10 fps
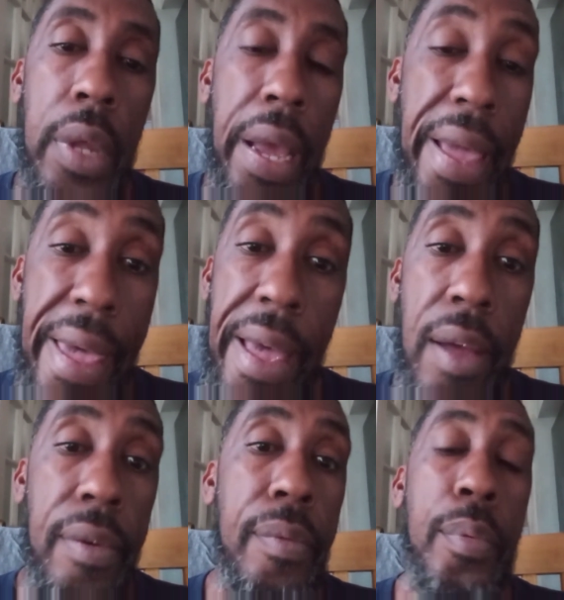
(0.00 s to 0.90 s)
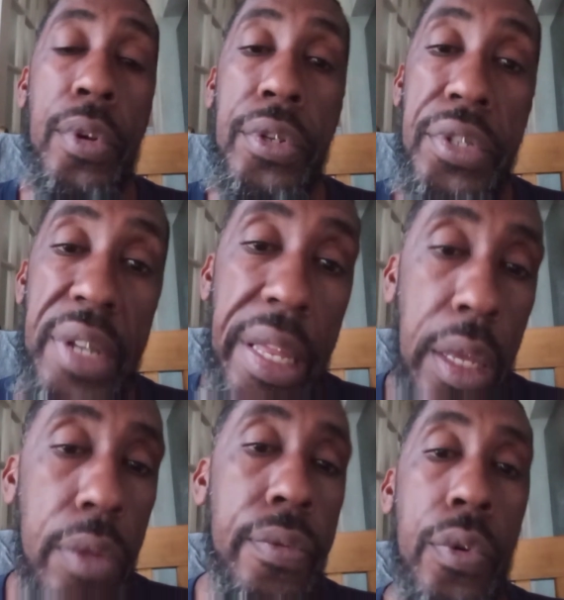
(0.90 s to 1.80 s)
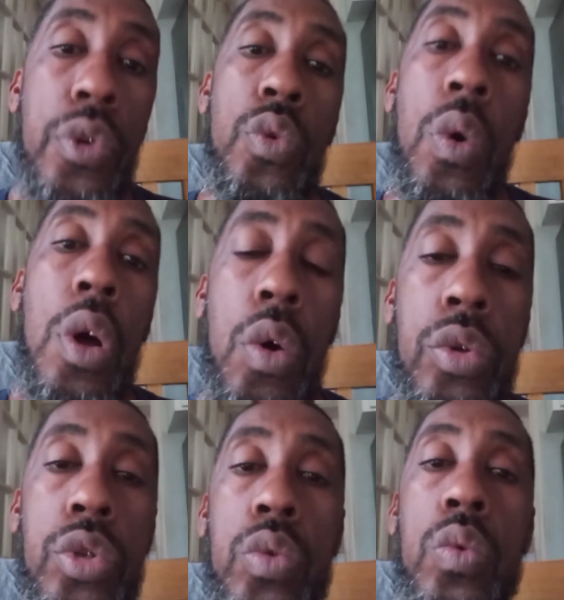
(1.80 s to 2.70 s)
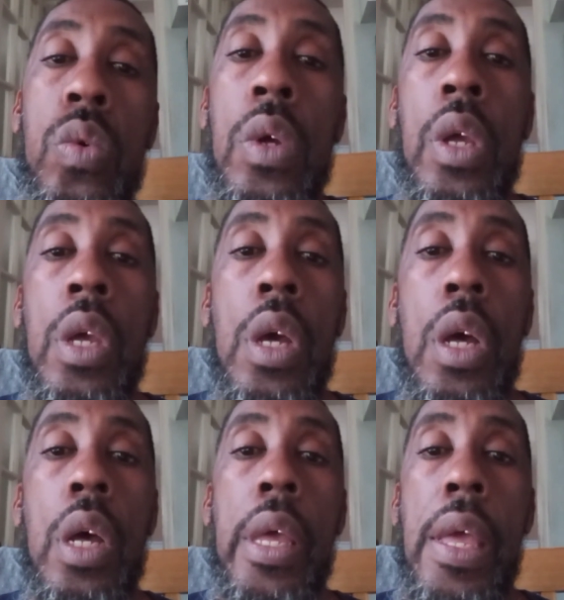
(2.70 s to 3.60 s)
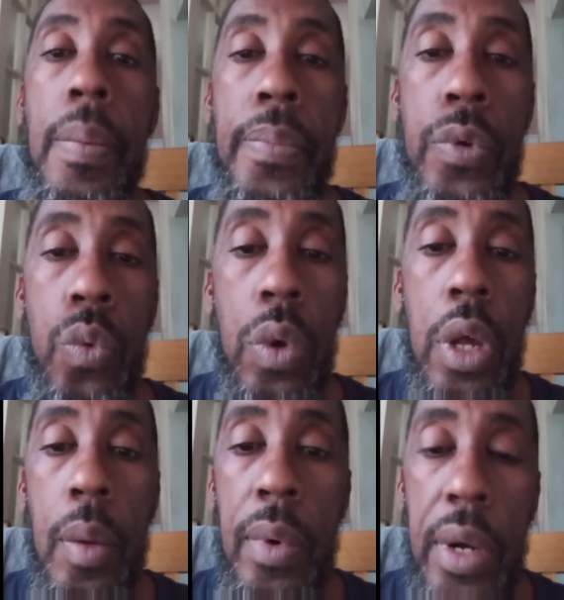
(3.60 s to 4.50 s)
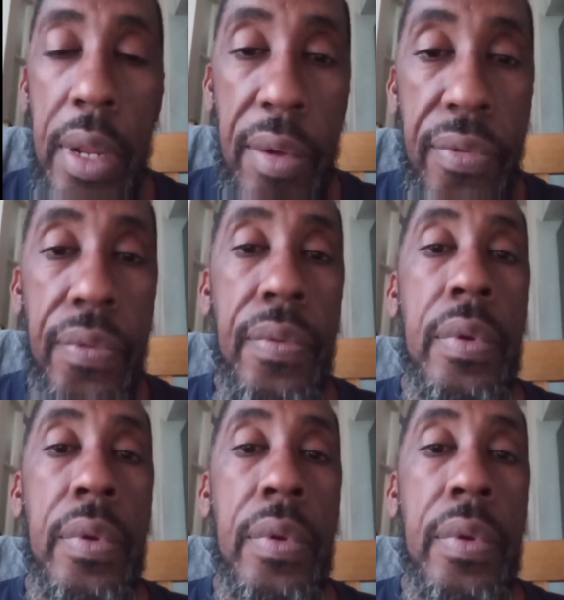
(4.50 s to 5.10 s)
I have presented for you all to uh, help you uplift